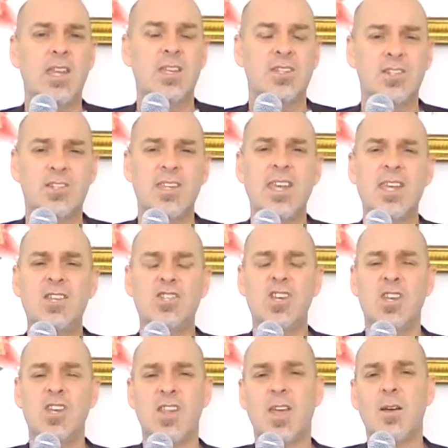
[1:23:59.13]
And he is
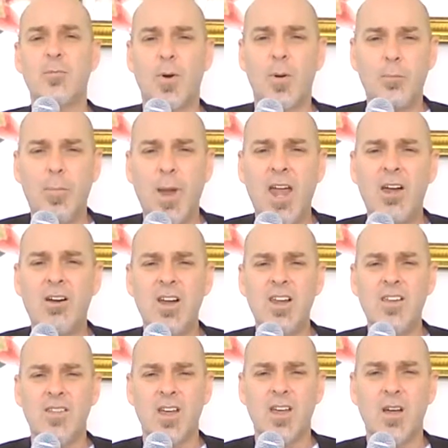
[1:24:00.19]
teaching them,
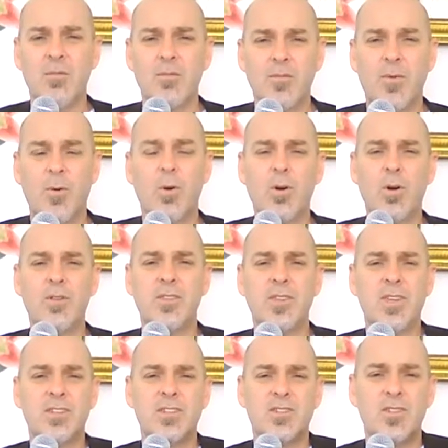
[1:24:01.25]
preparing them
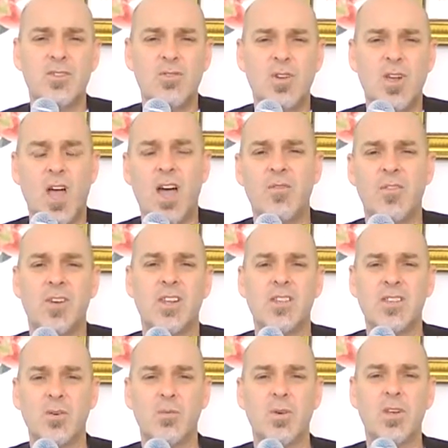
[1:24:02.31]
for this new
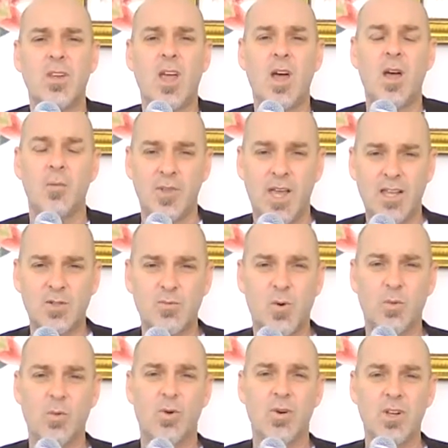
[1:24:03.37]
covenant that would come.
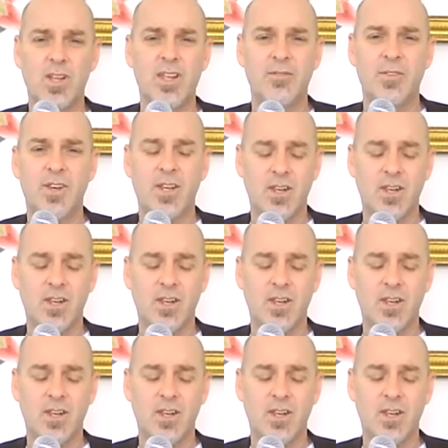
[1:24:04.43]
That's what we're